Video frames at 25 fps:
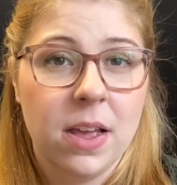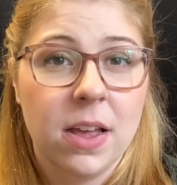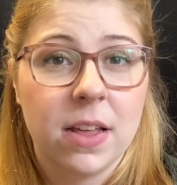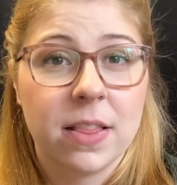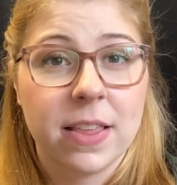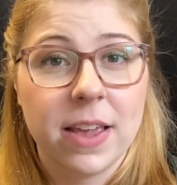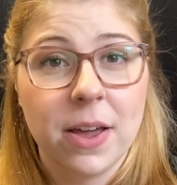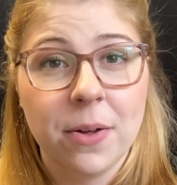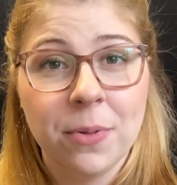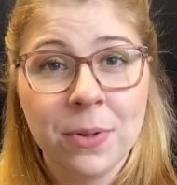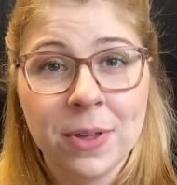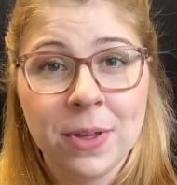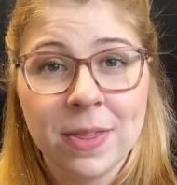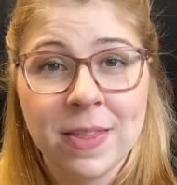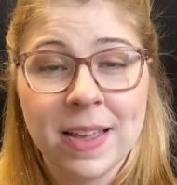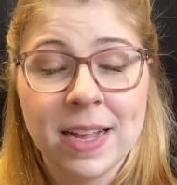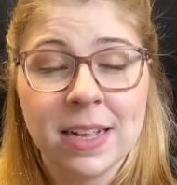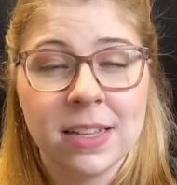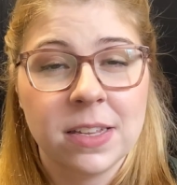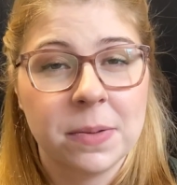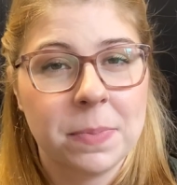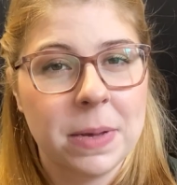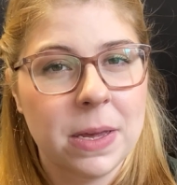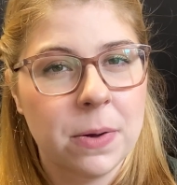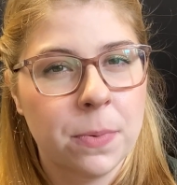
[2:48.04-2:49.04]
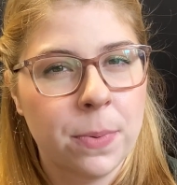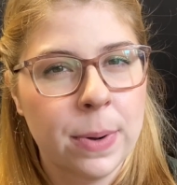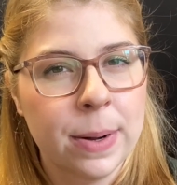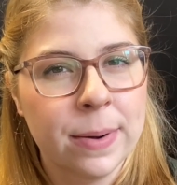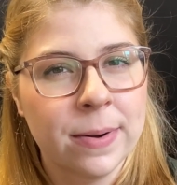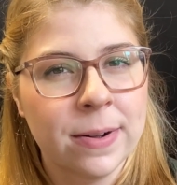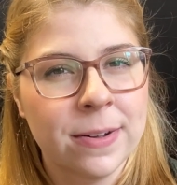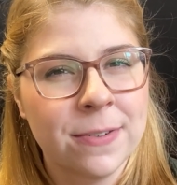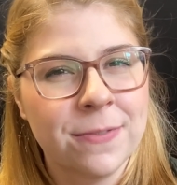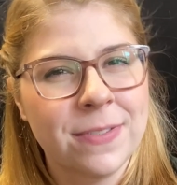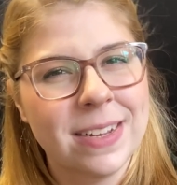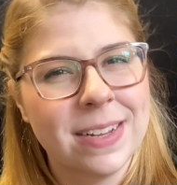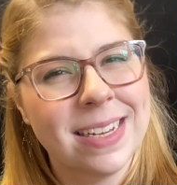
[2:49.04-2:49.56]
The only thing to be
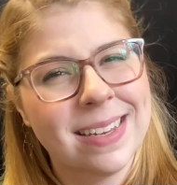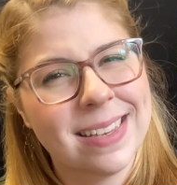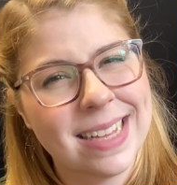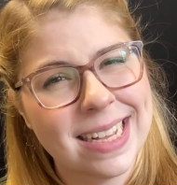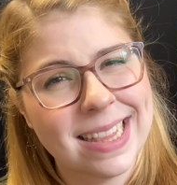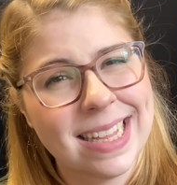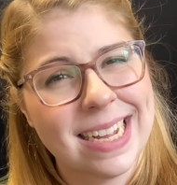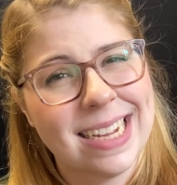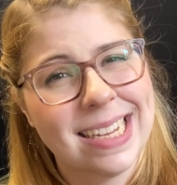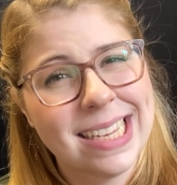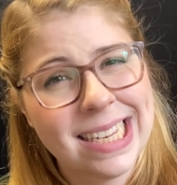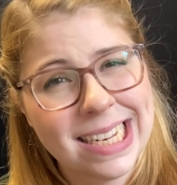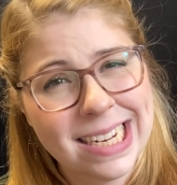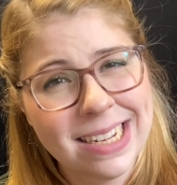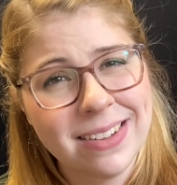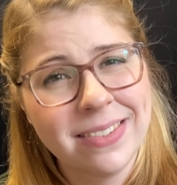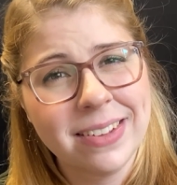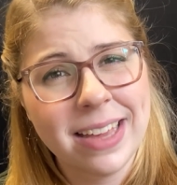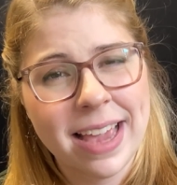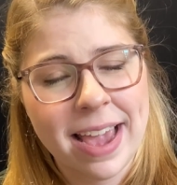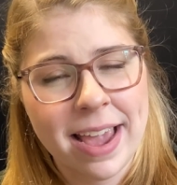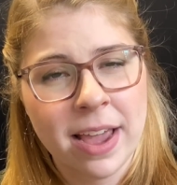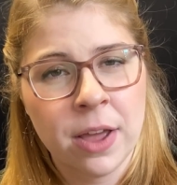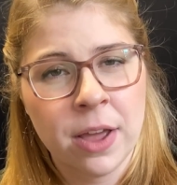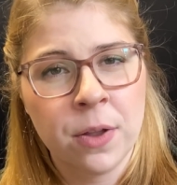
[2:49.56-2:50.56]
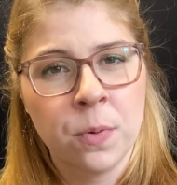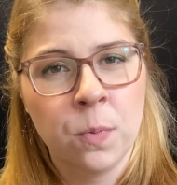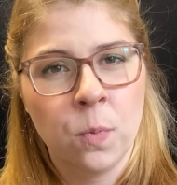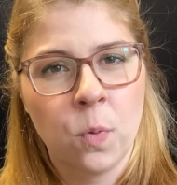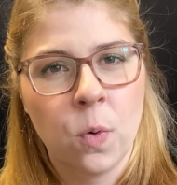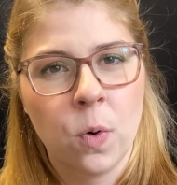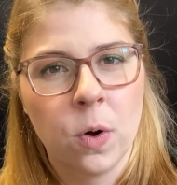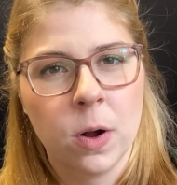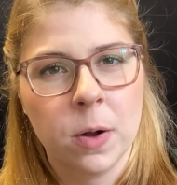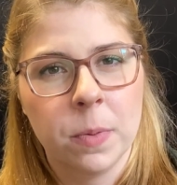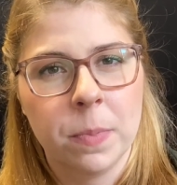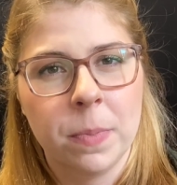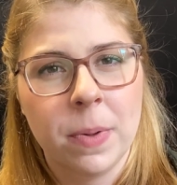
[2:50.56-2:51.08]
aware of is that they still can
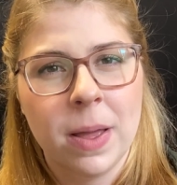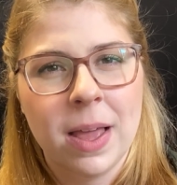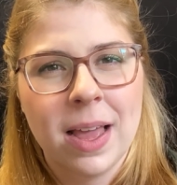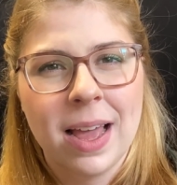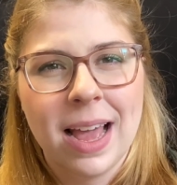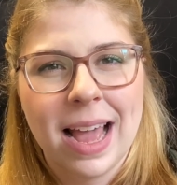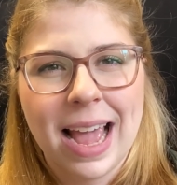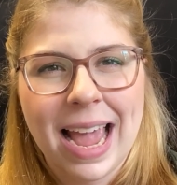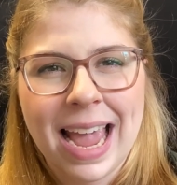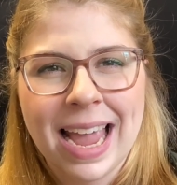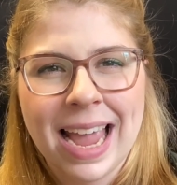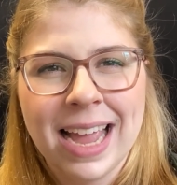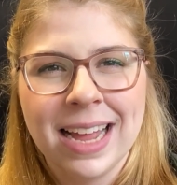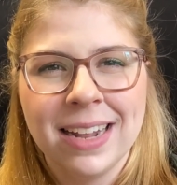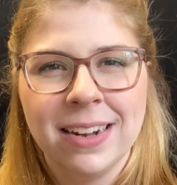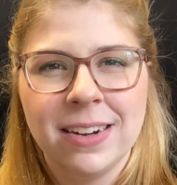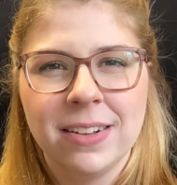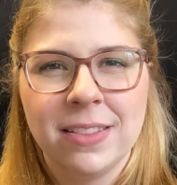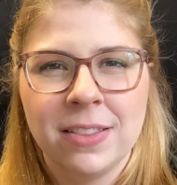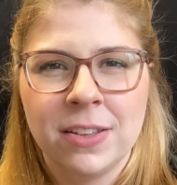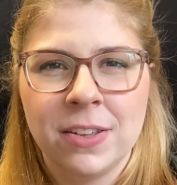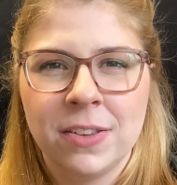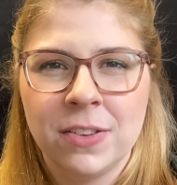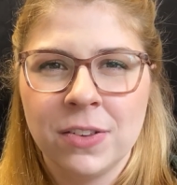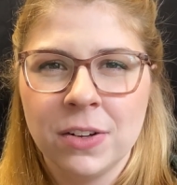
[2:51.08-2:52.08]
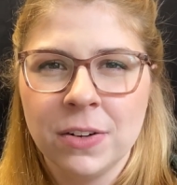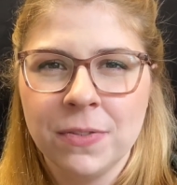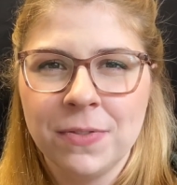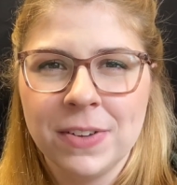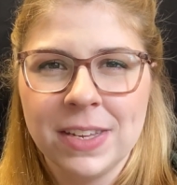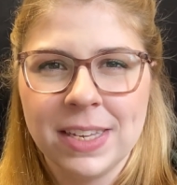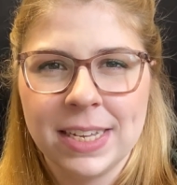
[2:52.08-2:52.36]
warp, and the surface